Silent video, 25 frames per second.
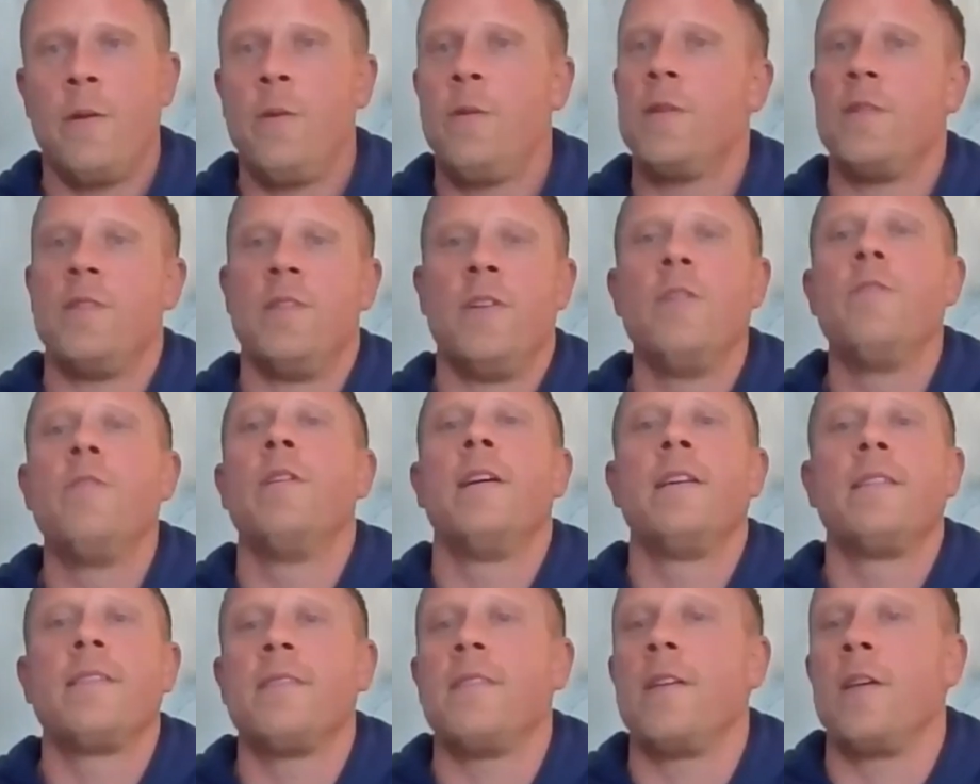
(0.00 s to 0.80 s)
who this dude
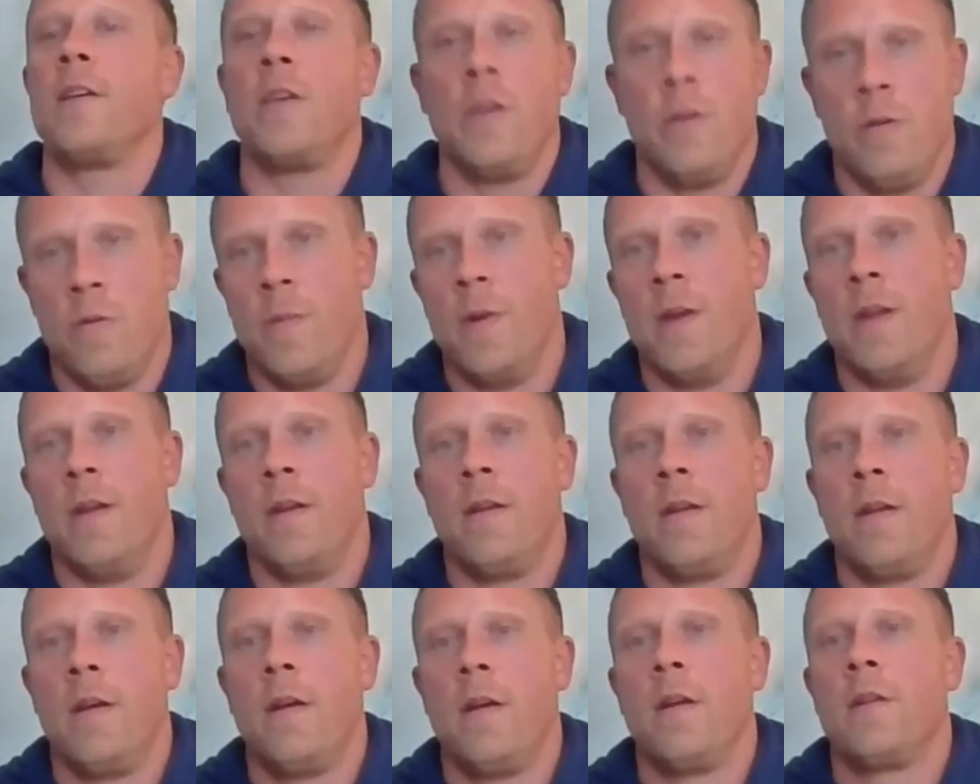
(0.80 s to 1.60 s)
is as a human,
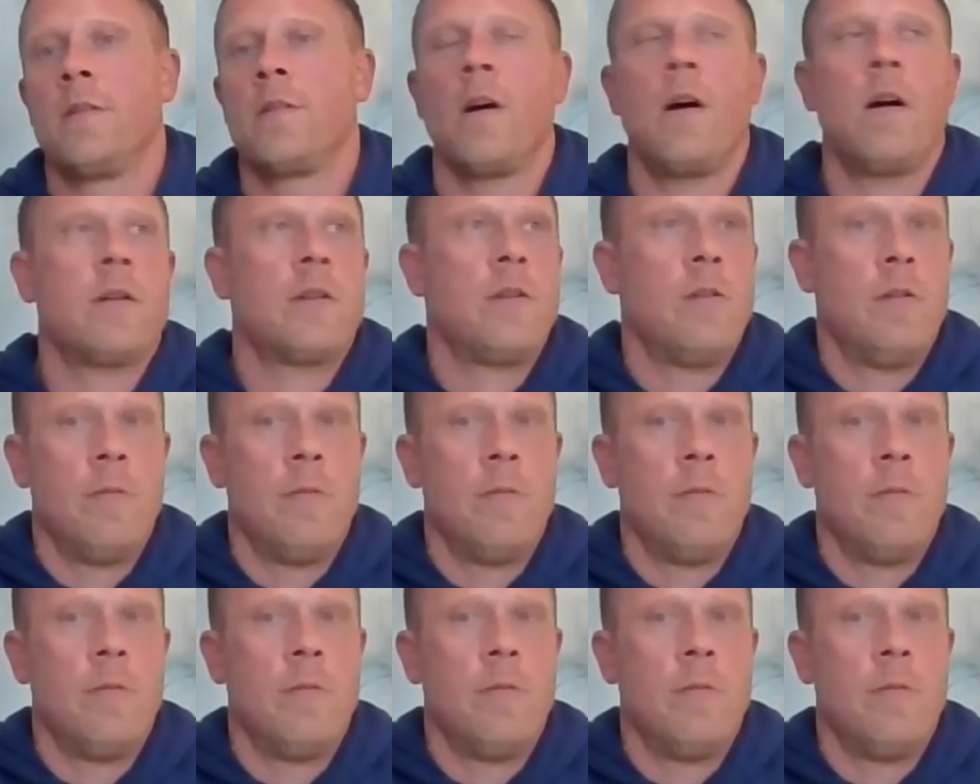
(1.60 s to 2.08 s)
talk to